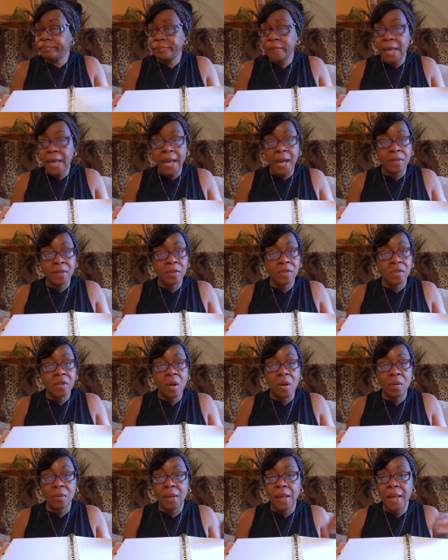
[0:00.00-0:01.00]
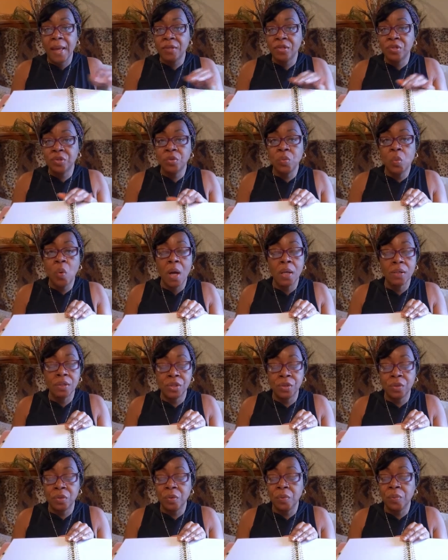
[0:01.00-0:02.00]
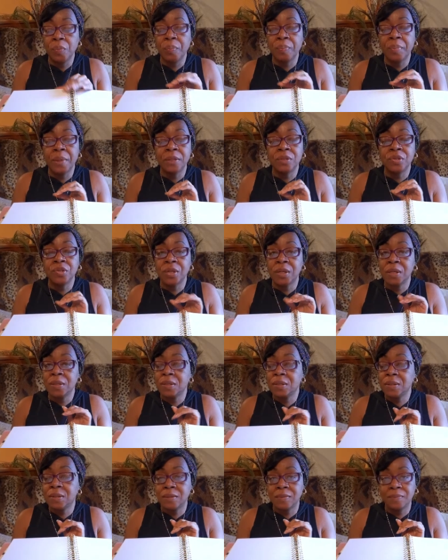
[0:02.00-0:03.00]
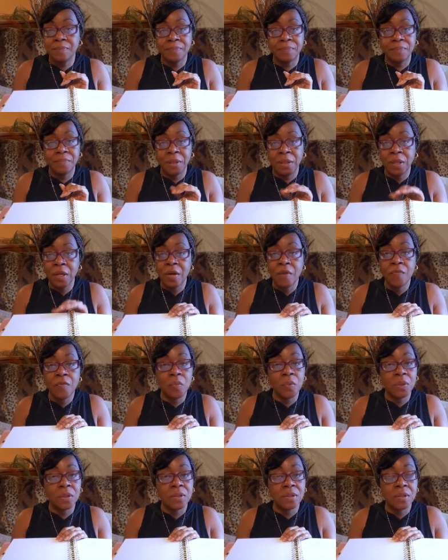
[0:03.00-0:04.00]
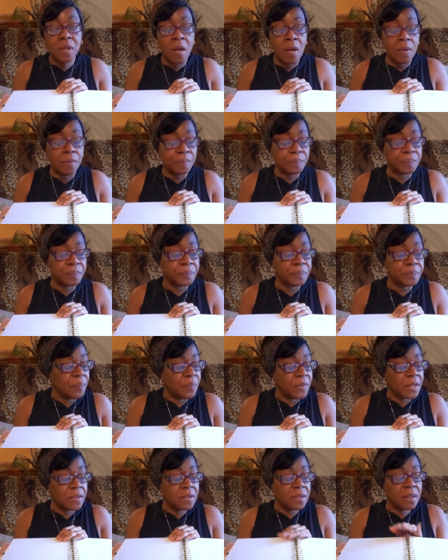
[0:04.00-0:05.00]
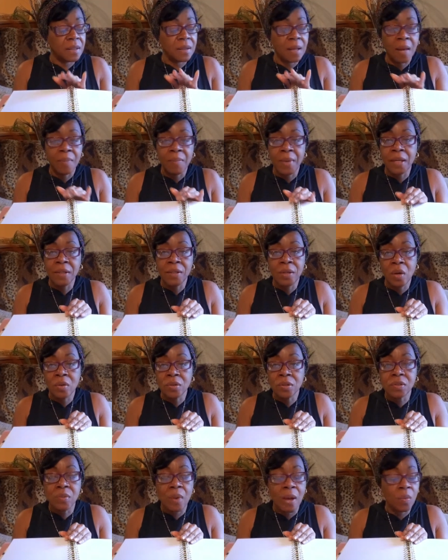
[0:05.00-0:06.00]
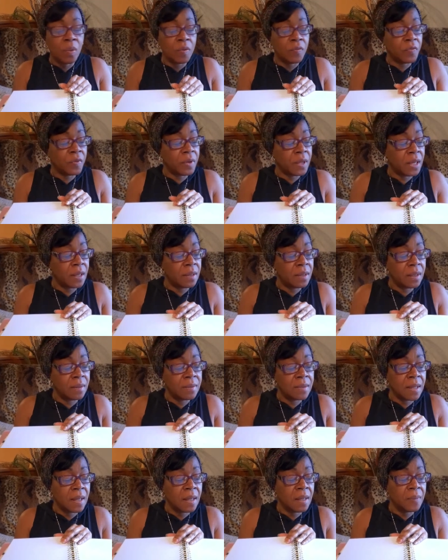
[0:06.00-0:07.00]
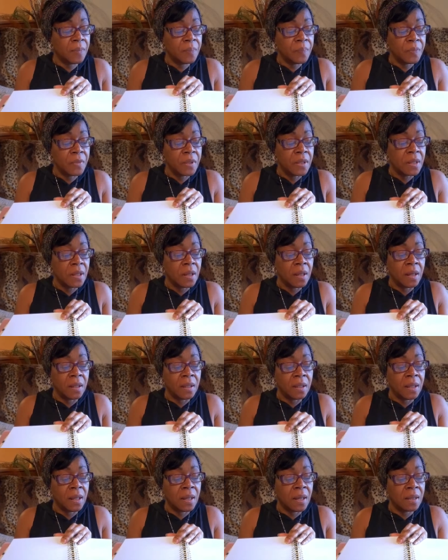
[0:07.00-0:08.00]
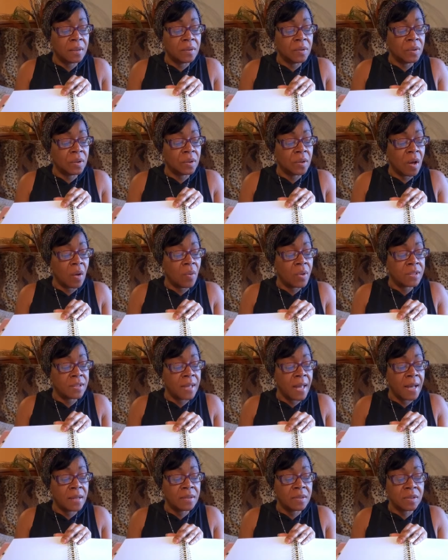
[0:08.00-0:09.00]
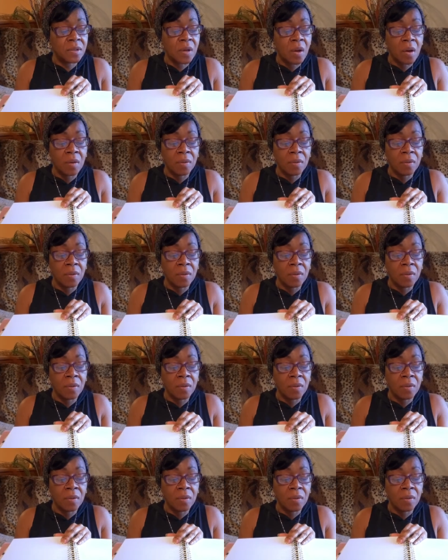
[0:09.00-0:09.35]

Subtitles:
add salt as you want to, but just be careful with the salt. That's it. I made notes so I wouldn't forget anything. And again, you can always add salt